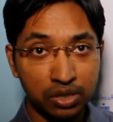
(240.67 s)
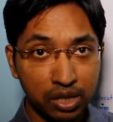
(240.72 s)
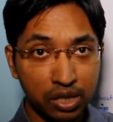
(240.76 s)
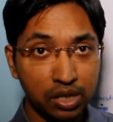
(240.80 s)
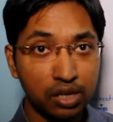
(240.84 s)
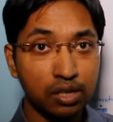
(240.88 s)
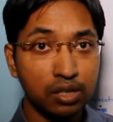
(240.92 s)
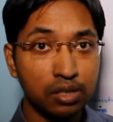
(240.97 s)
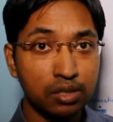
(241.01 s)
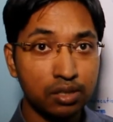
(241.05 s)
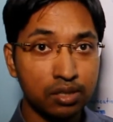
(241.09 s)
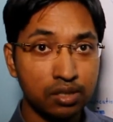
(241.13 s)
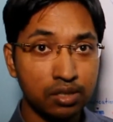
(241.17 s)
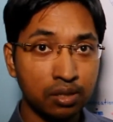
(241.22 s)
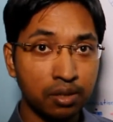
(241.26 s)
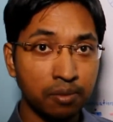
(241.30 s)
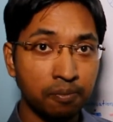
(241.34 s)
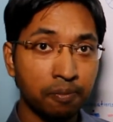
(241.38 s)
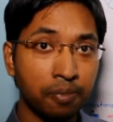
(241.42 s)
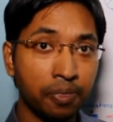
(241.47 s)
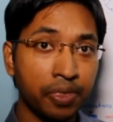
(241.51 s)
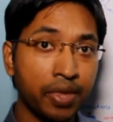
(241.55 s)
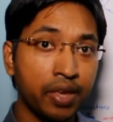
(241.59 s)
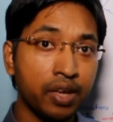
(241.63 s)
years,
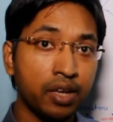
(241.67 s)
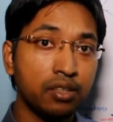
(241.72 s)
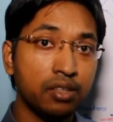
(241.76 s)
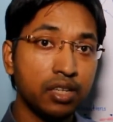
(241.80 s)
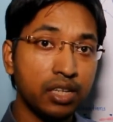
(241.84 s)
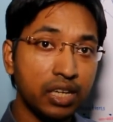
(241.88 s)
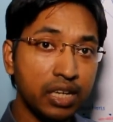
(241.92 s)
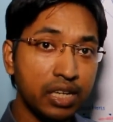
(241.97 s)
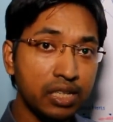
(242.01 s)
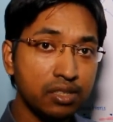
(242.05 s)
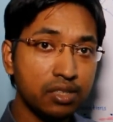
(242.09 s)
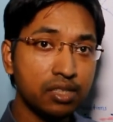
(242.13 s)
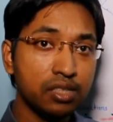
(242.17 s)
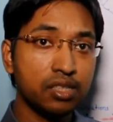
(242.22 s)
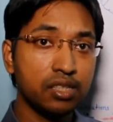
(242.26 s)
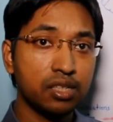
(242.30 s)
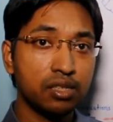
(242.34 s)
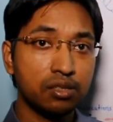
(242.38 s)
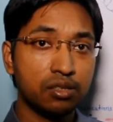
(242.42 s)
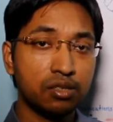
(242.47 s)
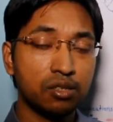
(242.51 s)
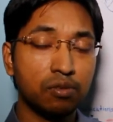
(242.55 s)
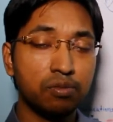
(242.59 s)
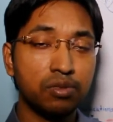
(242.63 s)
the
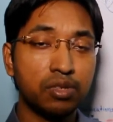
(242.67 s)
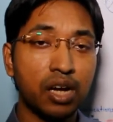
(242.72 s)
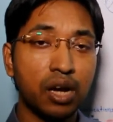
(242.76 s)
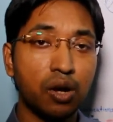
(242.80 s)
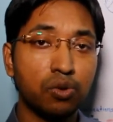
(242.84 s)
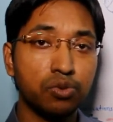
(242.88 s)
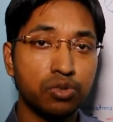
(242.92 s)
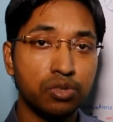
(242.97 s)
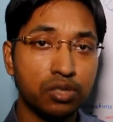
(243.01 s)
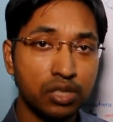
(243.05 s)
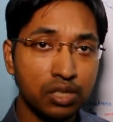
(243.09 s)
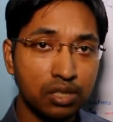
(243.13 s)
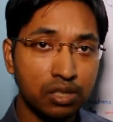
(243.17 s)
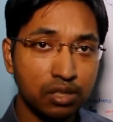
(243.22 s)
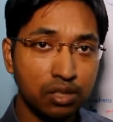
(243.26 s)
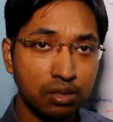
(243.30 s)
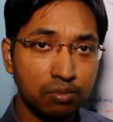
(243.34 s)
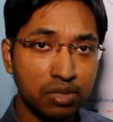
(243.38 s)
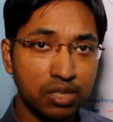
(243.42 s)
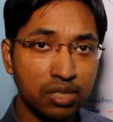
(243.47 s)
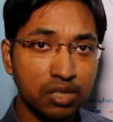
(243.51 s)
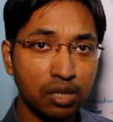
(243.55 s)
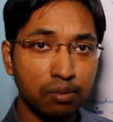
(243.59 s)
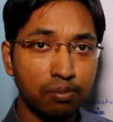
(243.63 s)
incidence of Down
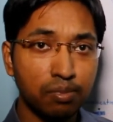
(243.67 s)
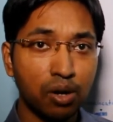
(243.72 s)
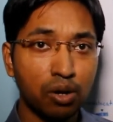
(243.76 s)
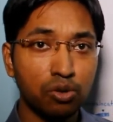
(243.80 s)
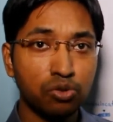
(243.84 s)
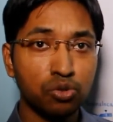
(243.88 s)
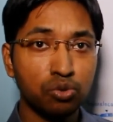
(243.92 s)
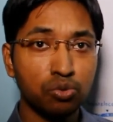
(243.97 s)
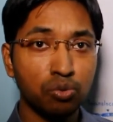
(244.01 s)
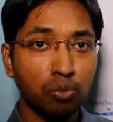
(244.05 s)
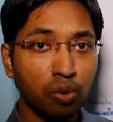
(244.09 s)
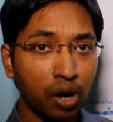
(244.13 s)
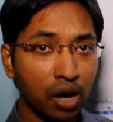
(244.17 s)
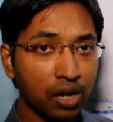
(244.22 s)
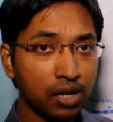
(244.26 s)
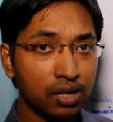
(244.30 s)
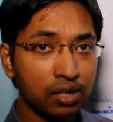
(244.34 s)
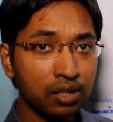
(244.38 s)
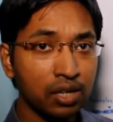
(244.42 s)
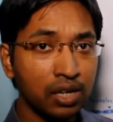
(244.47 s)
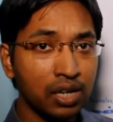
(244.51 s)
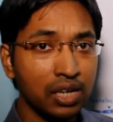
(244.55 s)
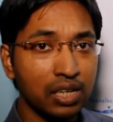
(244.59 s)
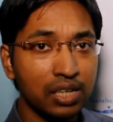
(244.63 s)
syndrome is about
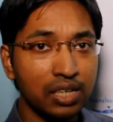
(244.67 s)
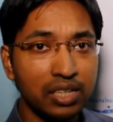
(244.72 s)
1